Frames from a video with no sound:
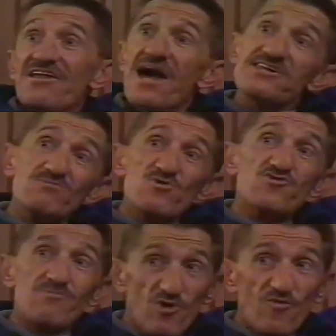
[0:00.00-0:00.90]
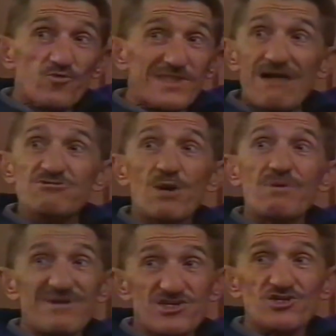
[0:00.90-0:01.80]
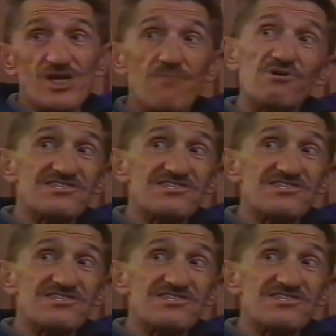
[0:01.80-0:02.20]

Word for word: An item was removed without her permission, and